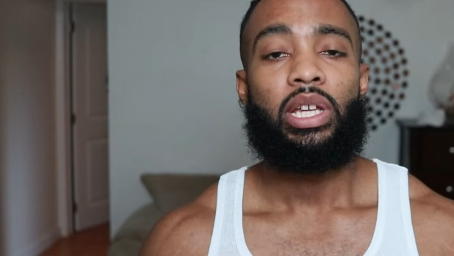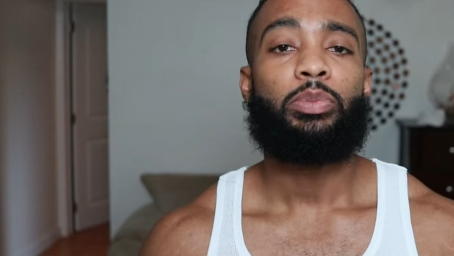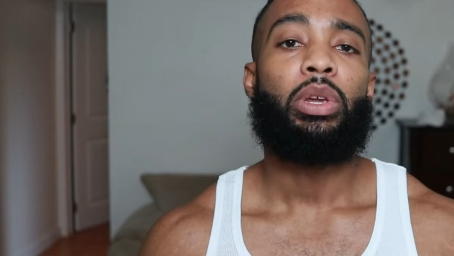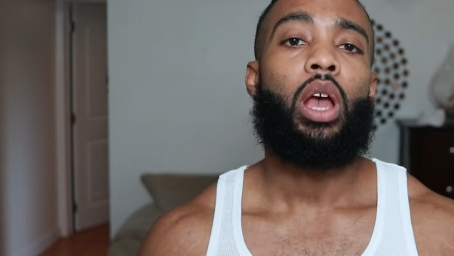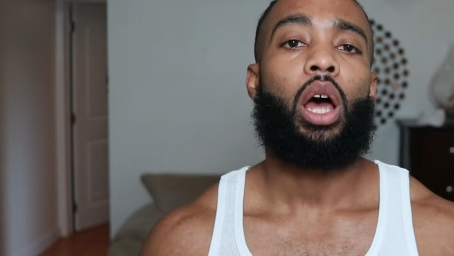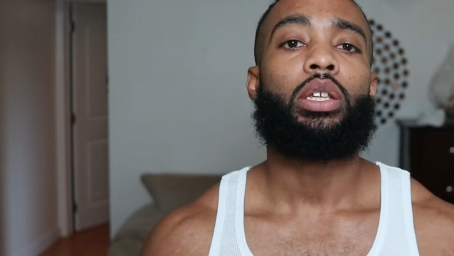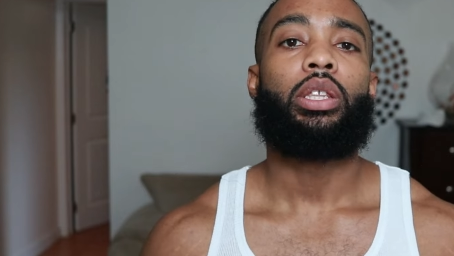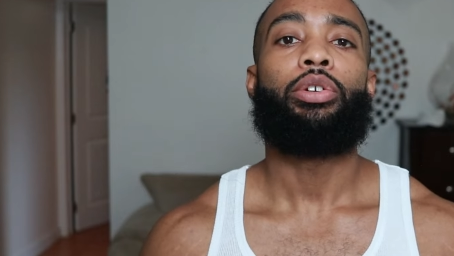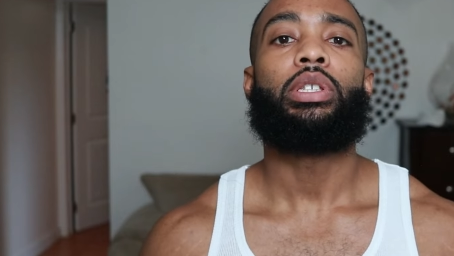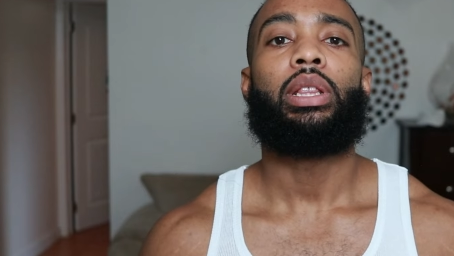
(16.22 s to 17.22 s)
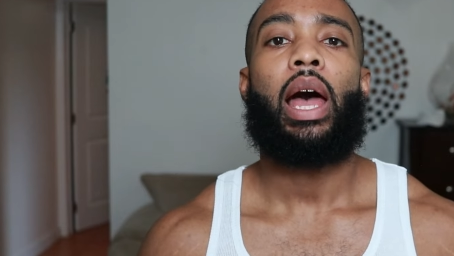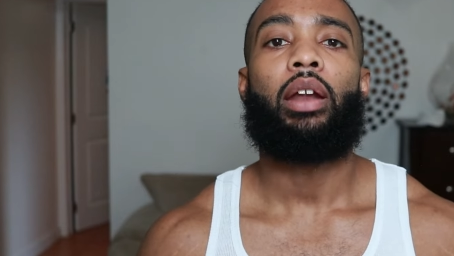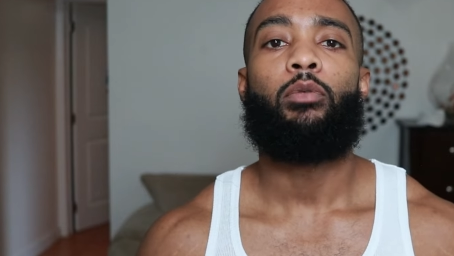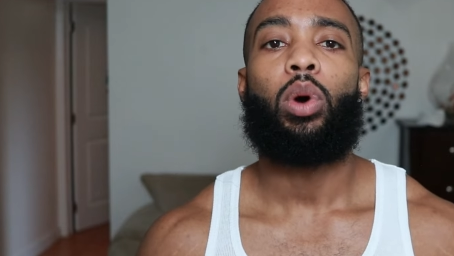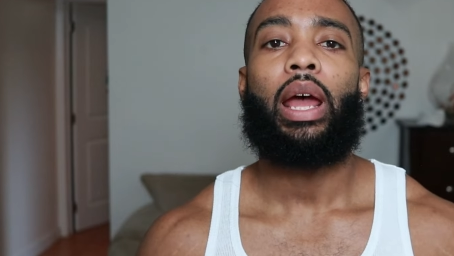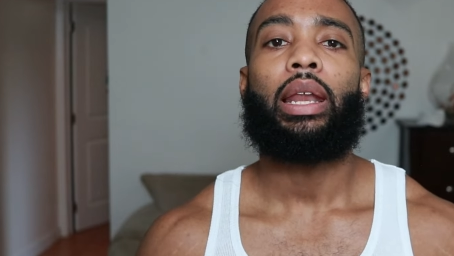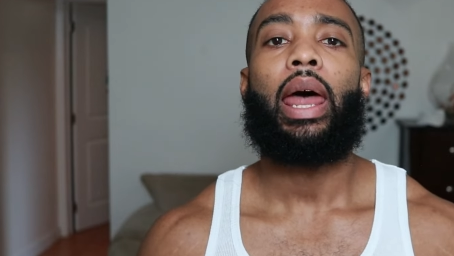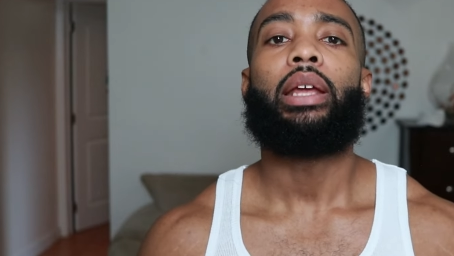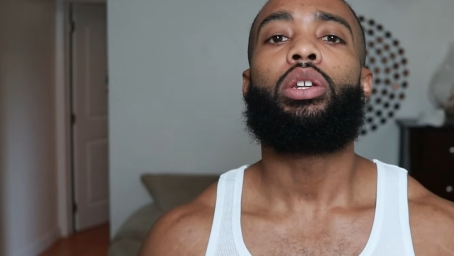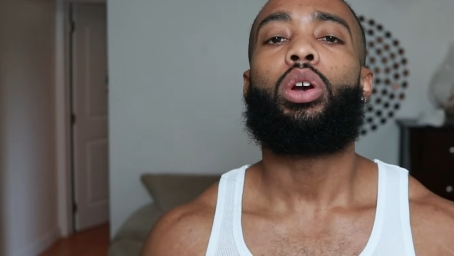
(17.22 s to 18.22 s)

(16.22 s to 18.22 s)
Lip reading: Let's be honest, there is a lot of what I like to